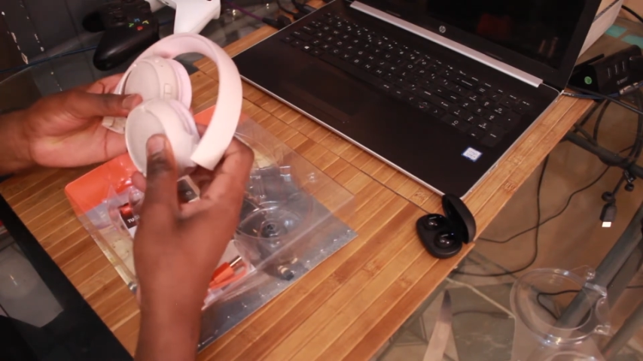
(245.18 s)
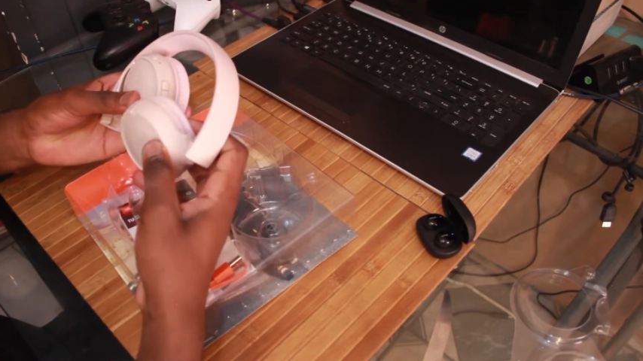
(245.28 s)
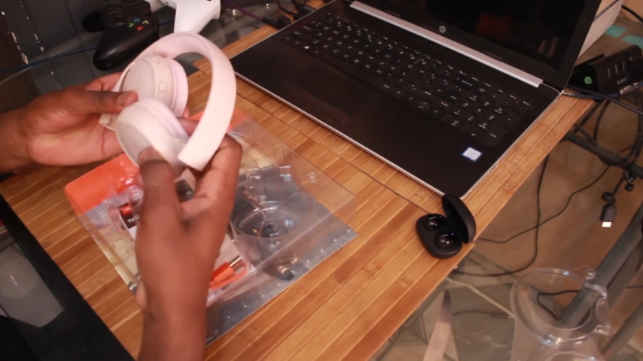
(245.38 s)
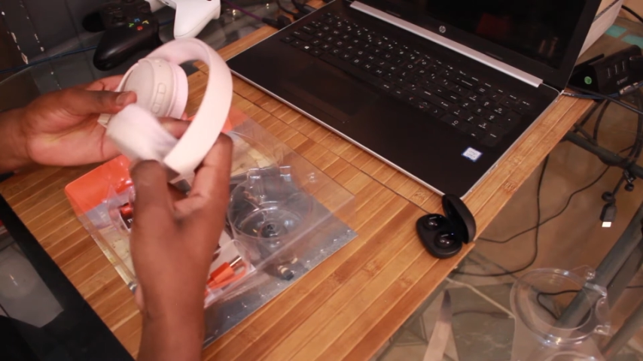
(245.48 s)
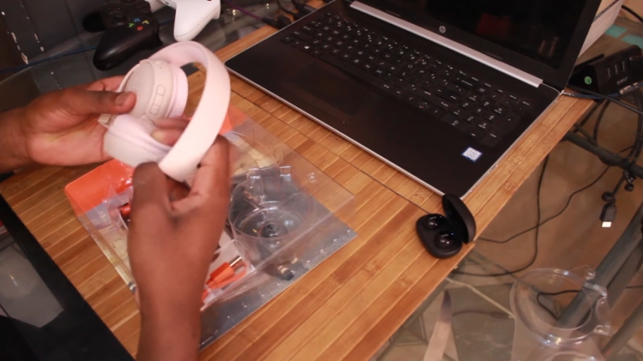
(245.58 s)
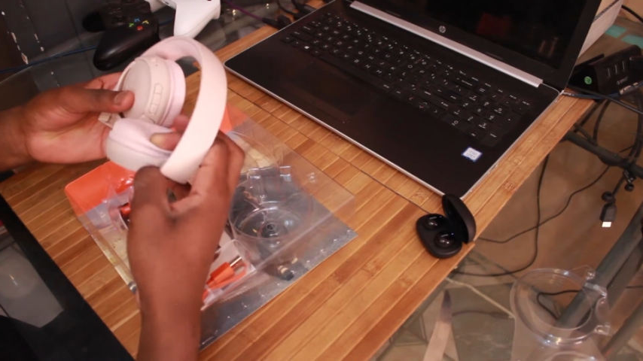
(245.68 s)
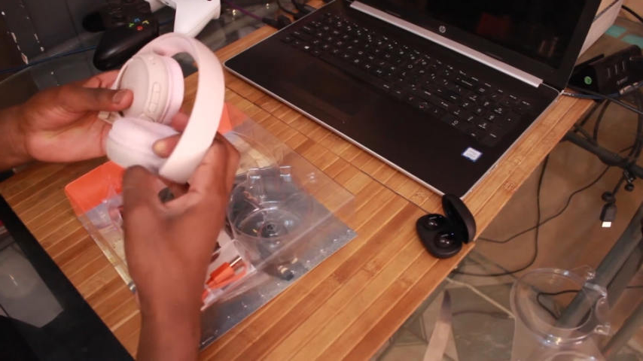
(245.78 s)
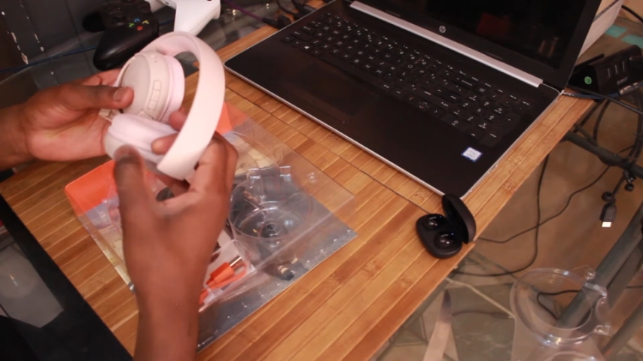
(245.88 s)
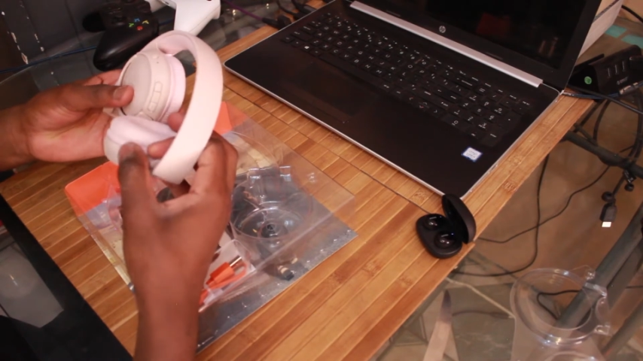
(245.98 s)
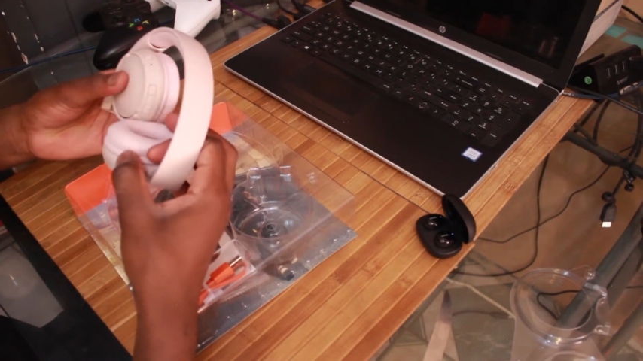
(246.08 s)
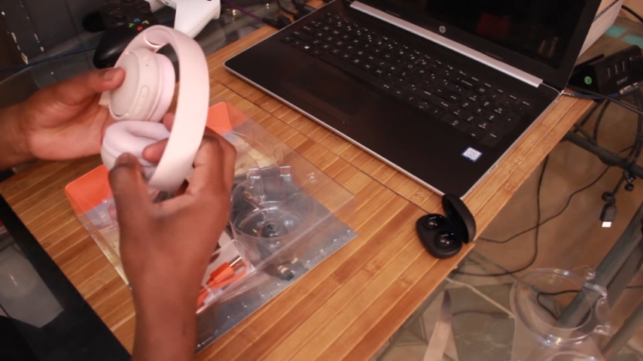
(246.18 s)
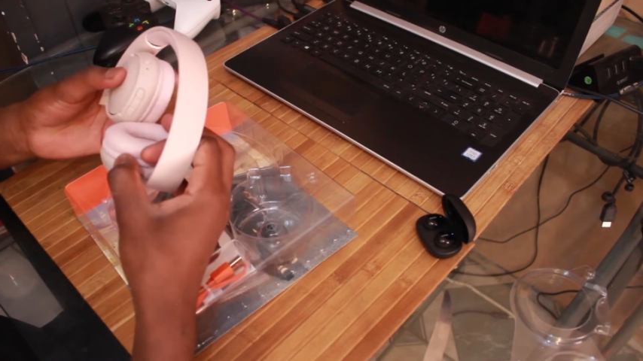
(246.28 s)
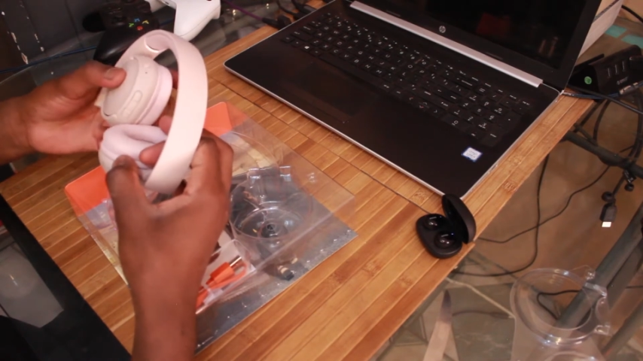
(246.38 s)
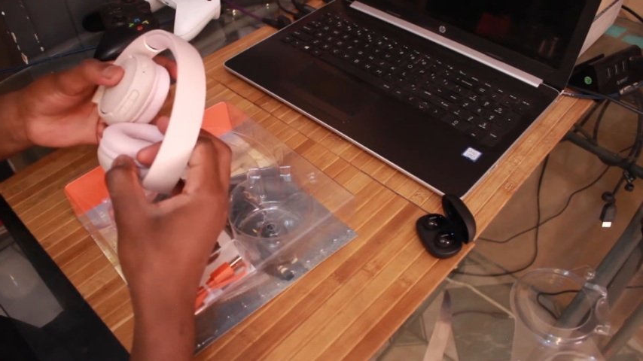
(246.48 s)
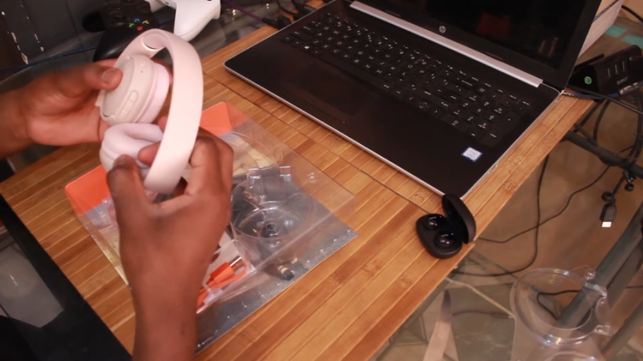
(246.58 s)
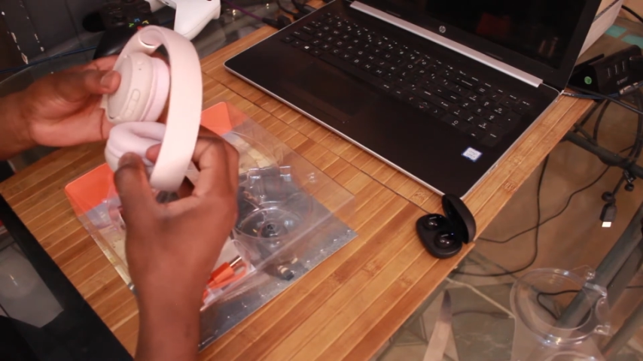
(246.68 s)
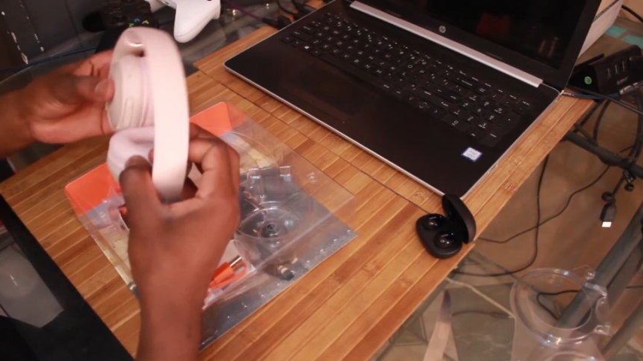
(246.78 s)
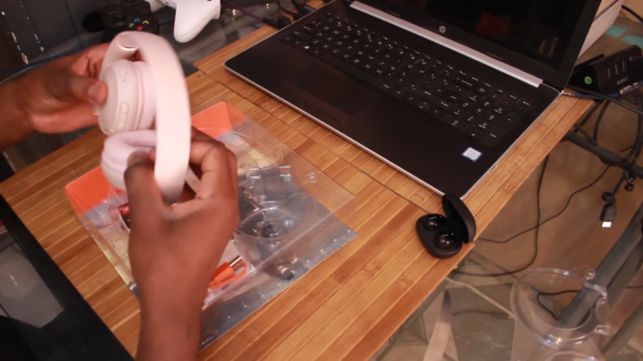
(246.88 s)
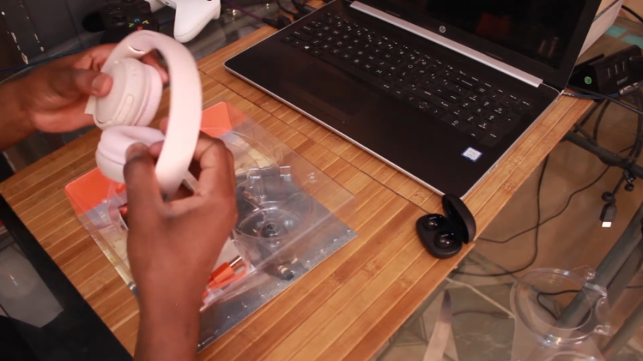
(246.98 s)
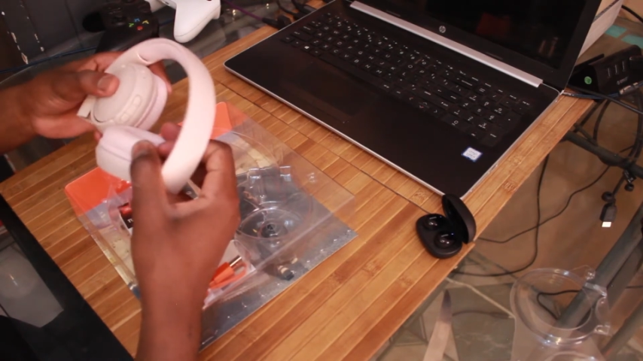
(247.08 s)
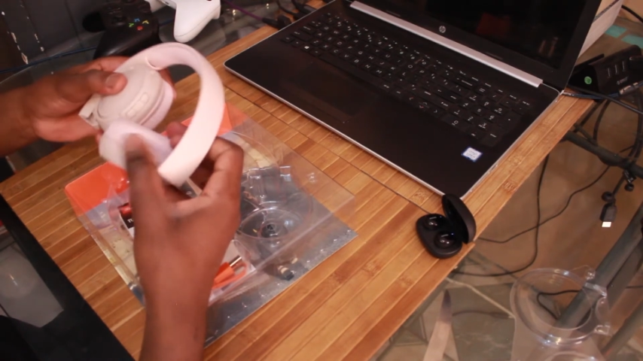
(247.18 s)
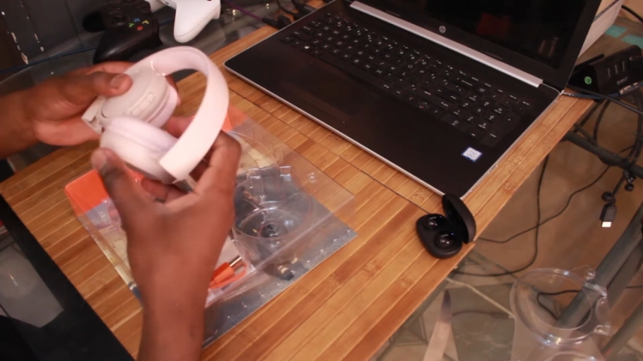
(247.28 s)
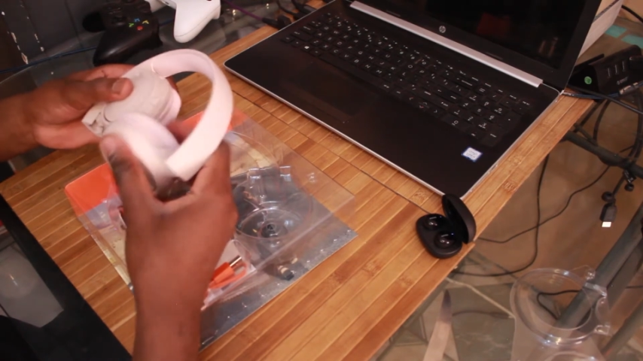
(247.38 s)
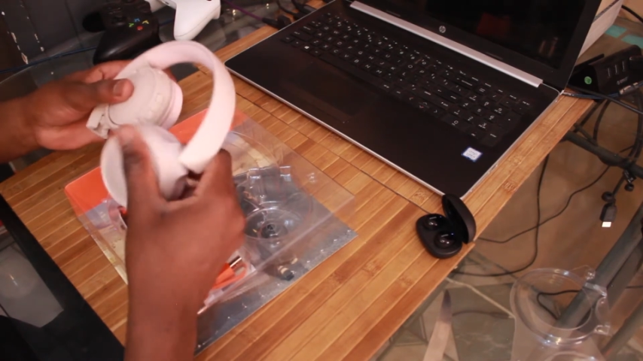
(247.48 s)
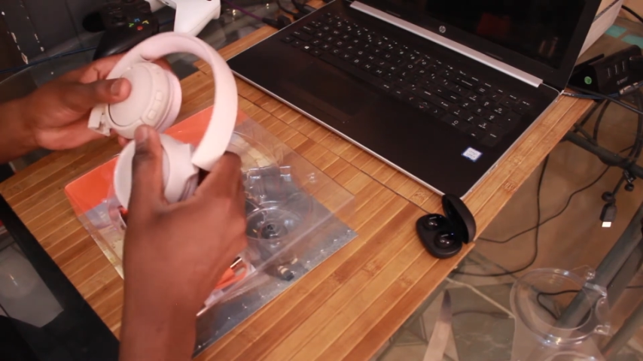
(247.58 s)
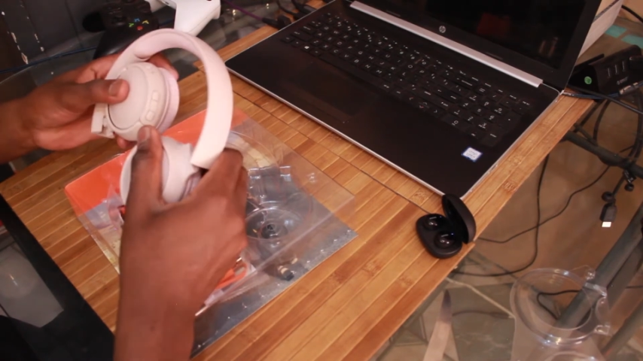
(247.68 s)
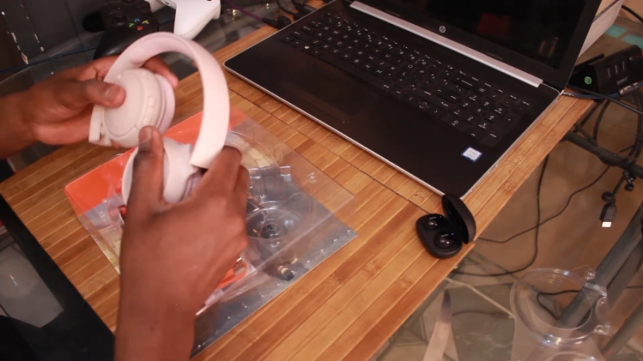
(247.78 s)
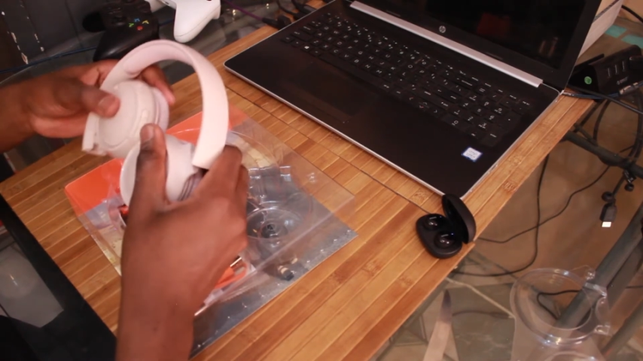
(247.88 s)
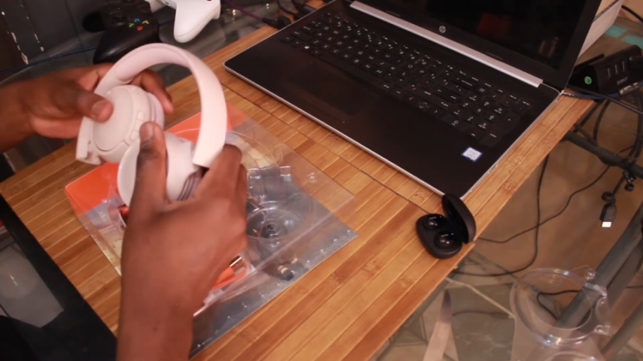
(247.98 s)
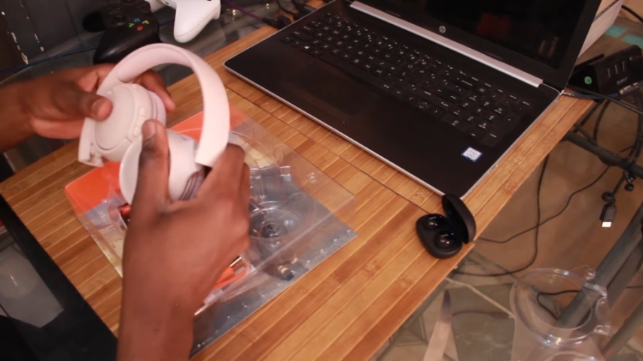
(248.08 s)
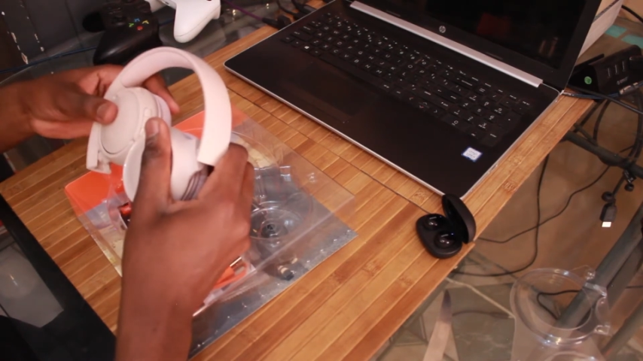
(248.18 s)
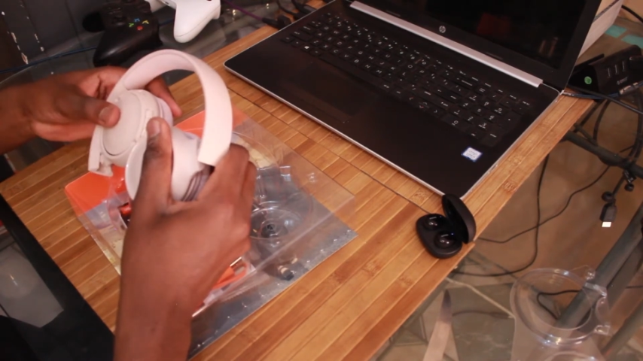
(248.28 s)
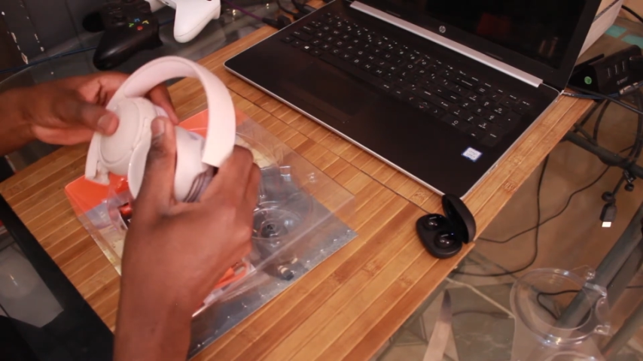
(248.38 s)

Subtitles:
[unreadable: no face in view]